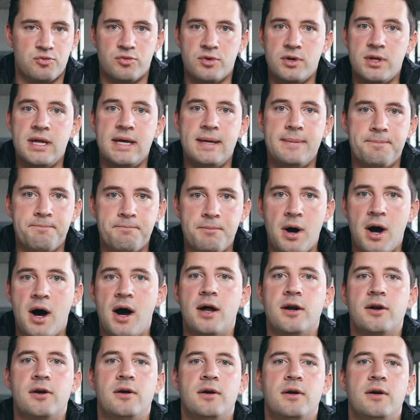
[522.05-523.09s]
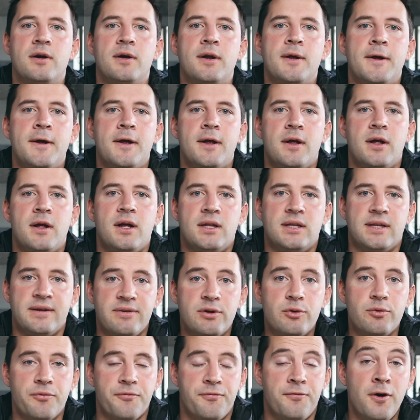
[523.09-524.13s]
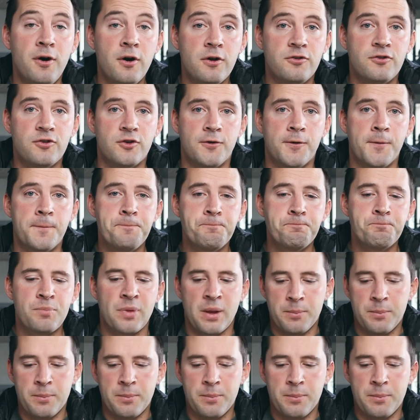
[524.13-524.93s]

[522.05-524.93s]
really modern living room furniture,